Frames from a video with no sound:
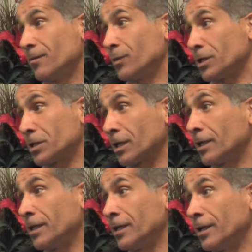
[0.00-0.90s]

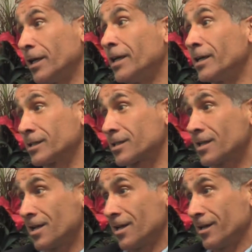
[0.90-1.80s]
basically heals
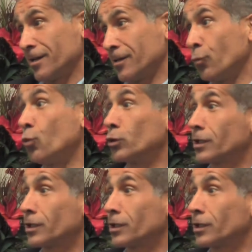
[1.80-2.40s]
wound.